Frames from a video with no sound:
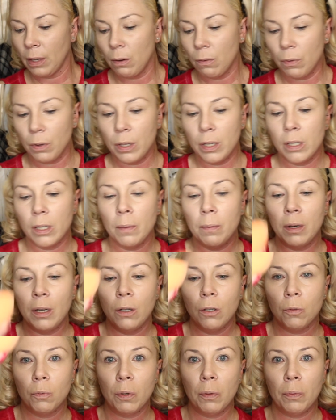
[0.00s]
For this, I'm going to
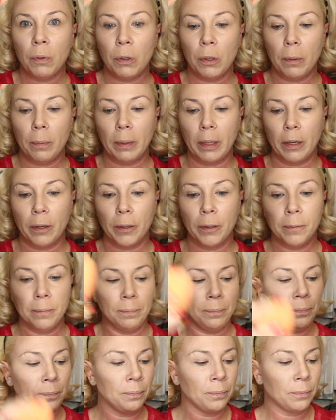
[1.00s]
use my beauty blender,
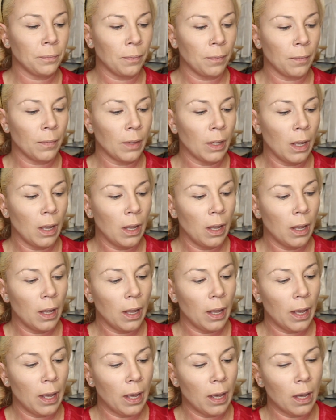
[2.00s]

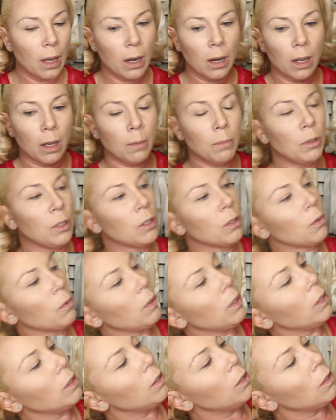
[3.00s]
and I'm just going